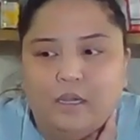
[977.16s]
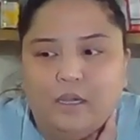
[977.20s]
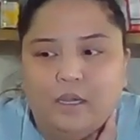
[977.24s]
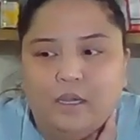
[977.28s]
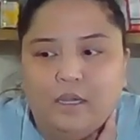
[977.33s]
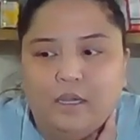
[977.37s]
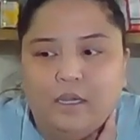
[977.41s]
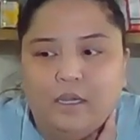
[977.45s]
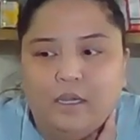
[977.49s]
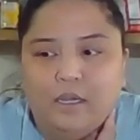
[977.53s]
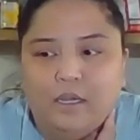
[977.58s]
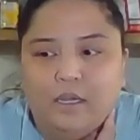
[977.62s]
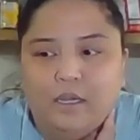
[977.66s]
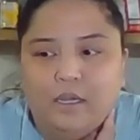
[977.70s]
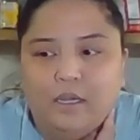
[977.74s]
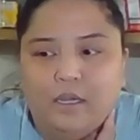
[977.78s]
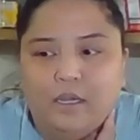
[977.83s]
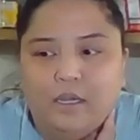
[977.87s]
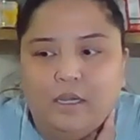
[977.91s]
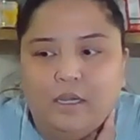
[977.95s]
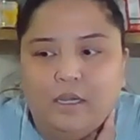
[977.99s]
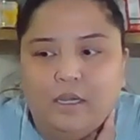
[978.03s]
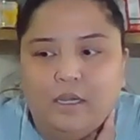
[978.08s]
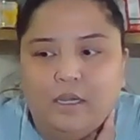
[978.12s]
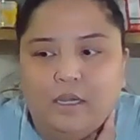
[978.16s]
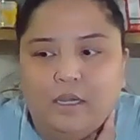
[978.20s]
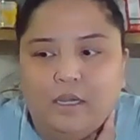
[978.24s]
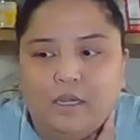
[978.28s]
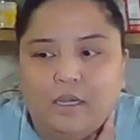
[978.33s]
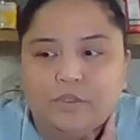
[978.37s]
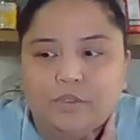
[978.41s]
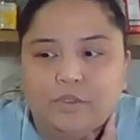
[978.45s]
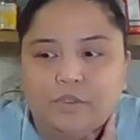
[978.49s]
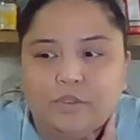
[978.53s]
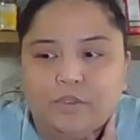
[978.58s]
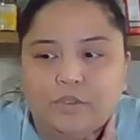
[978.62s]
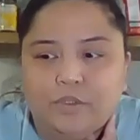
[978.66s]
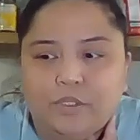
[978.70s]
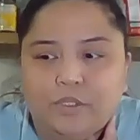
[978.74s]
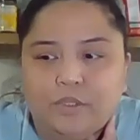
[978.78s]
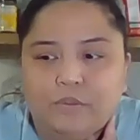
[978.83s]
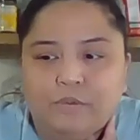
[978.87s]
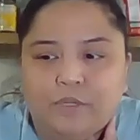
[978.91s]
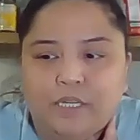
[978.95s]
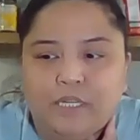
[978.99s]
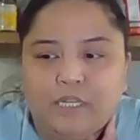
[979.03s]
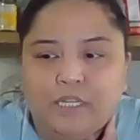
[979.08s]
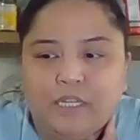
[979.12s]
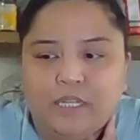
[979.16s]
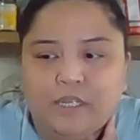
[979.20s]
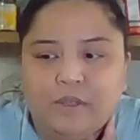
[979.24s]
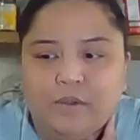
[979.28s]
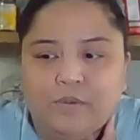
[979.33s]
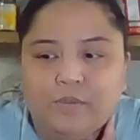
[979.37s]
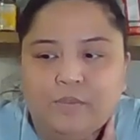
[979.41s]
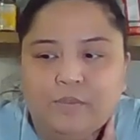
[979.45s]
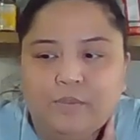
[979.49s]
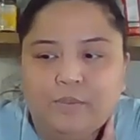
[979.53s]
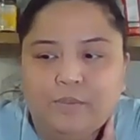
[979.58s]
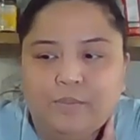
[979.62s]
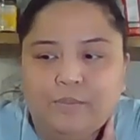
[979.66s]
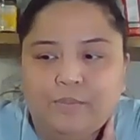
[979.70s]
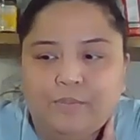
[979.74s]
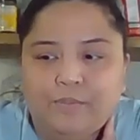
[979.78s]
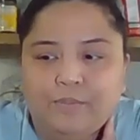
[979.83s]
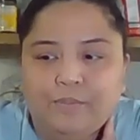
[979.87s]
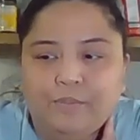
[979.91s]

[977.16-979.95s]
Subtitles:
I'm trying to think.